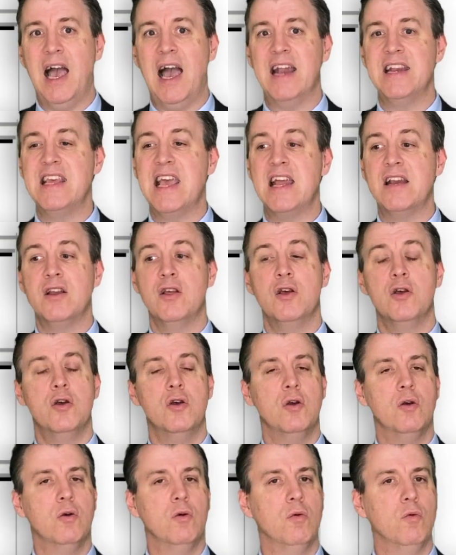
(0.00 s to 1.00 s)
And yet
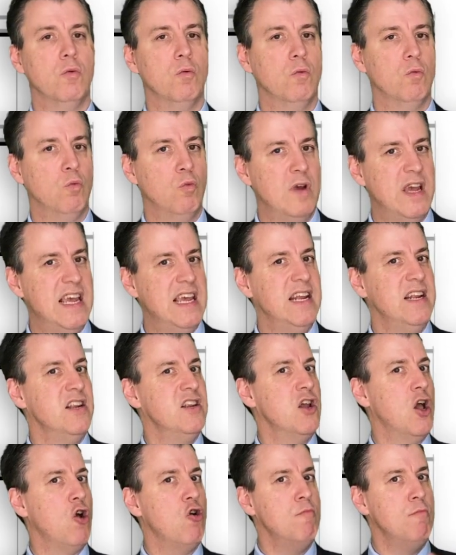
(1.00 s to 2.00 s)
we
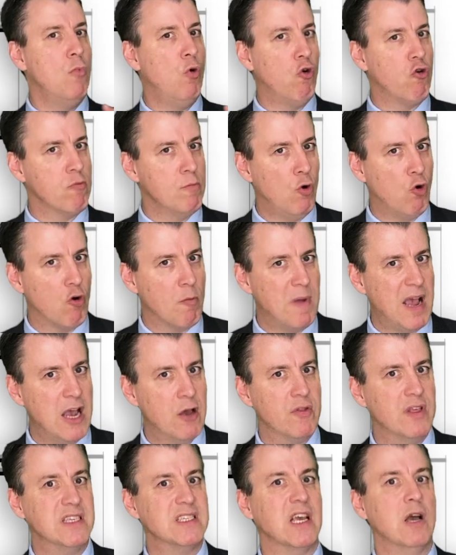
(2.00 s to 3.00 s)
know more and more
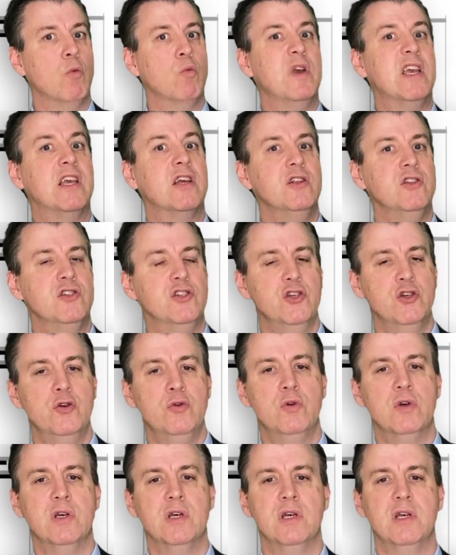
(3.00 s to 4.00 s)
about this, and we can
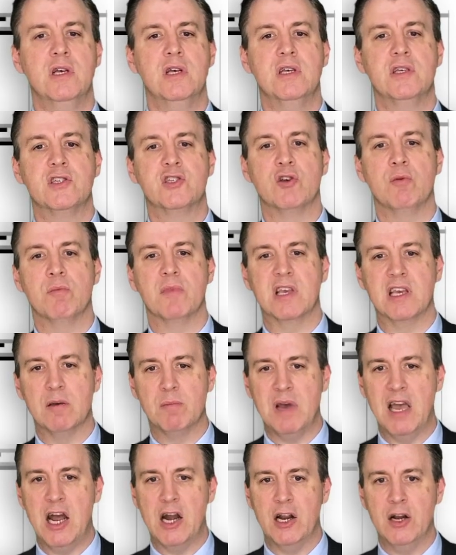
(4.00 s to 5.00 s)
do something
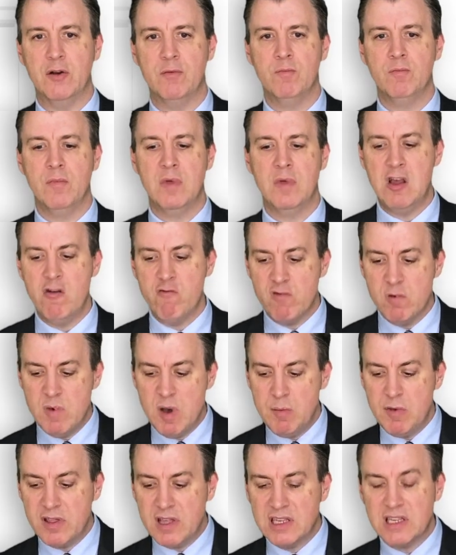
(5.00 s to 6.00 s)
about it.
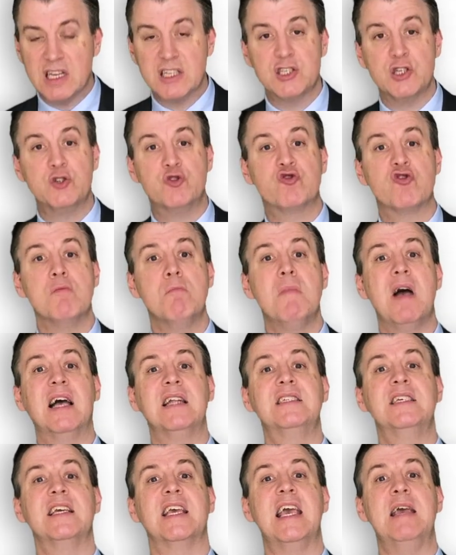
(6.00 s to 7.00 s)
Remember, this has a
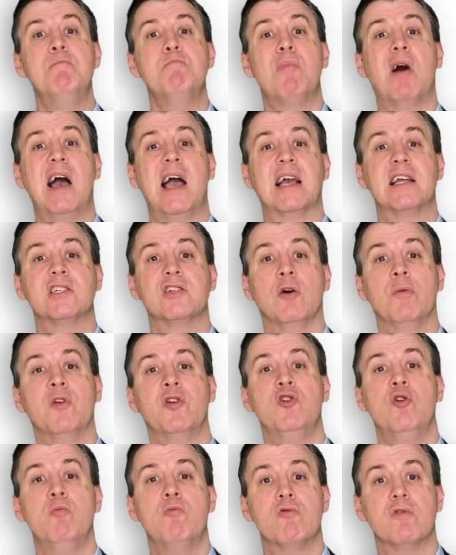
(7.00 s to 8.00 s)
dramatic impact on
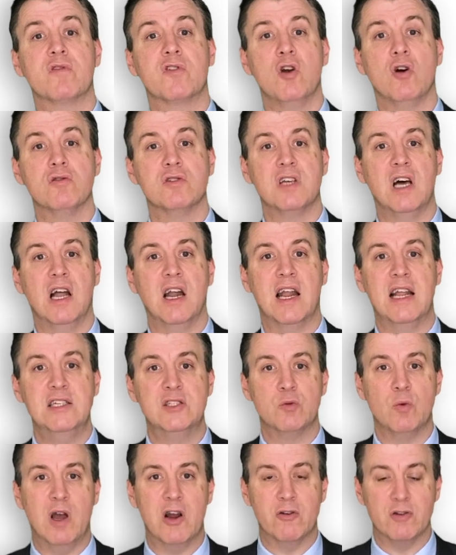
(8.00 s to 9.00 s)
the number of contact
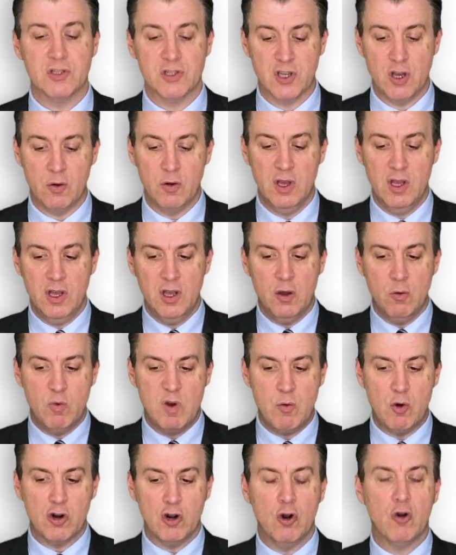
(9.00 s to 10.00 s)
lens wearers. So
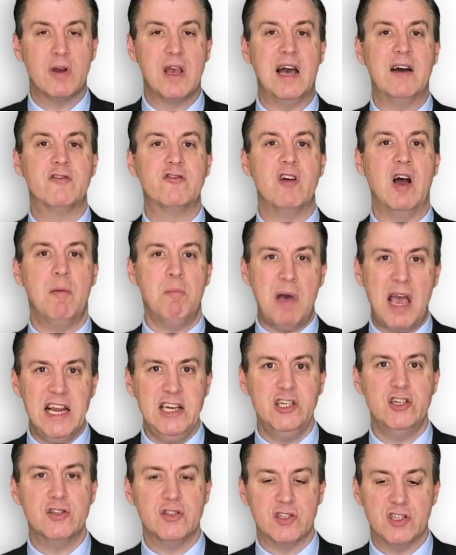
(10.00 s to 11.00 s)
we want to look after our
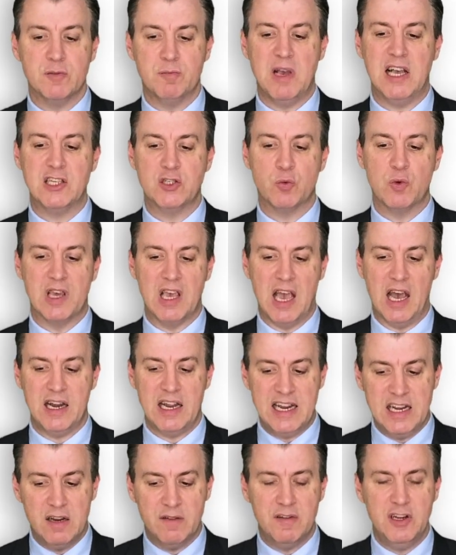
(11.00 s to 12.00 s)
patients as best we can,
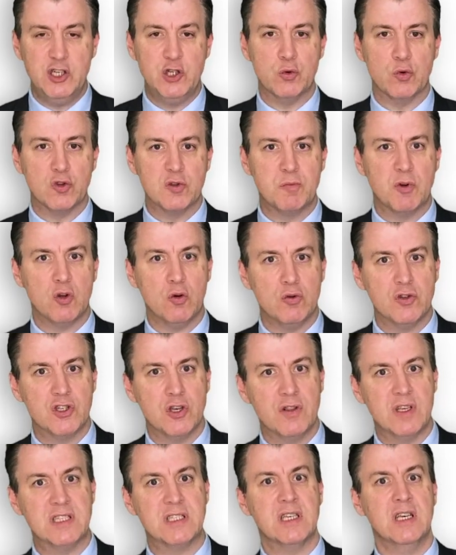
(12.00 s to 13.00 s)
individuals, but
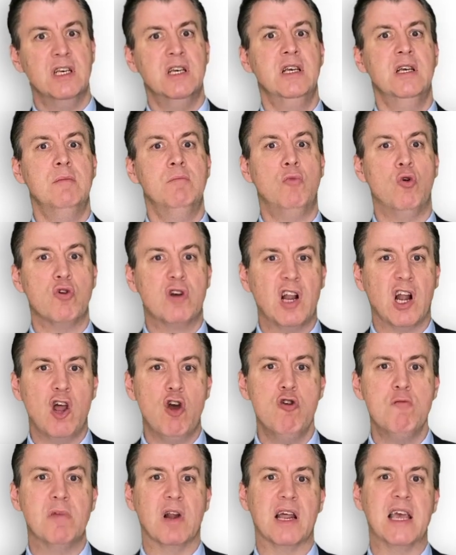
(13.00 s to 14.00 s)
also this more
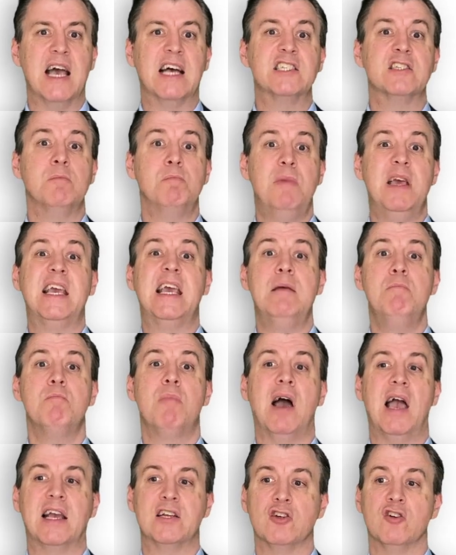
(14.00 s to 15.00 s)
globally has a big
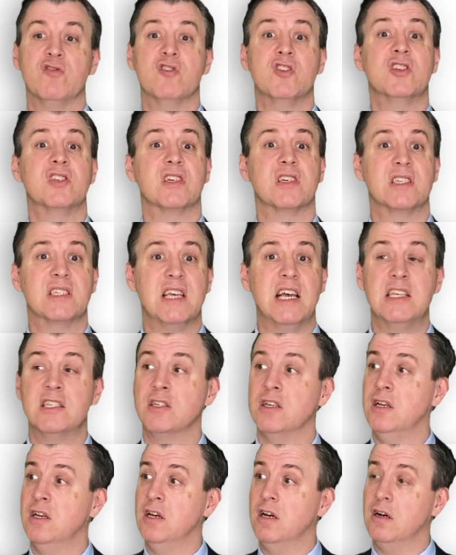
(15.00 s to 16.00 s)
impact on the
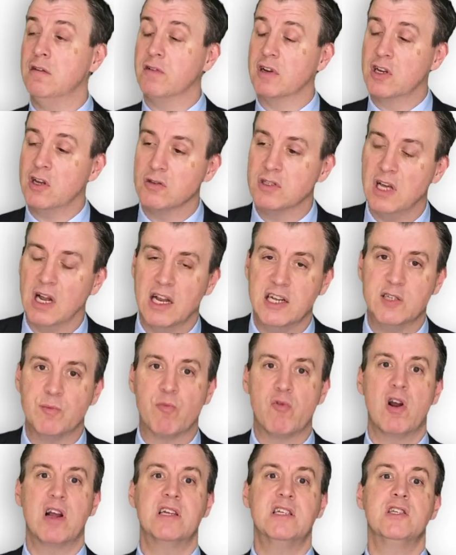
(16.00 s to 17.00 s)
success of a contact lens
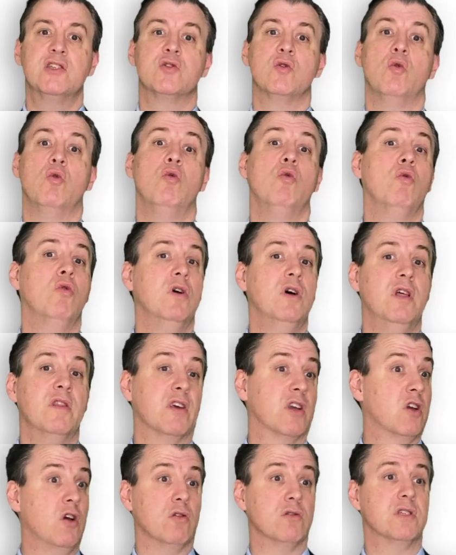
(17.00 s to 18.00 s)
practice or
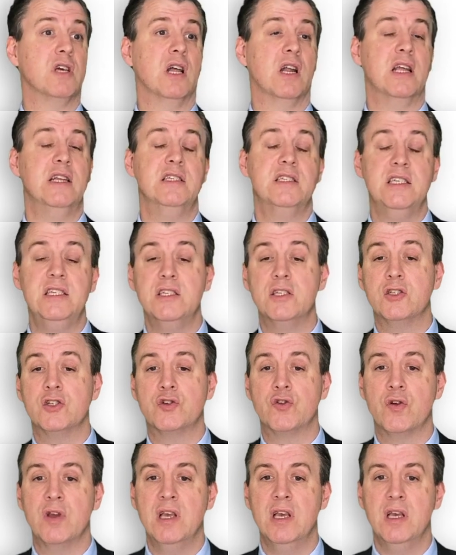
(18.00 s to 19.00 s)
the contact lens
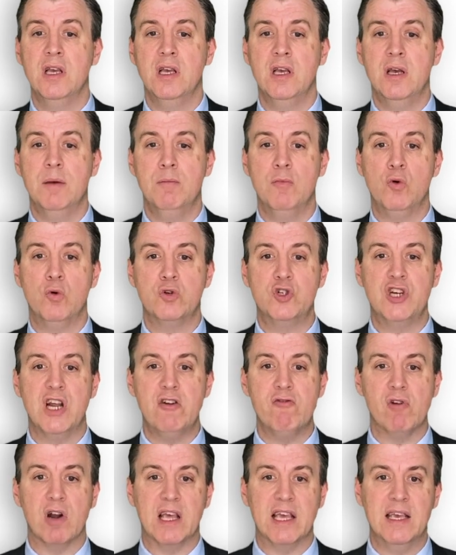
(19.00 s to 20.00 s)
industry more
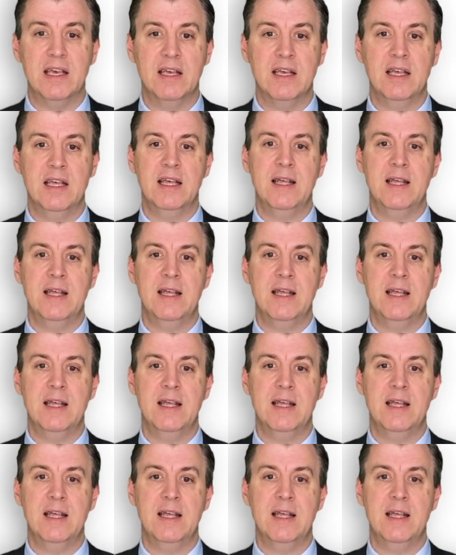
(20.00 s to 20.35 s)
generally.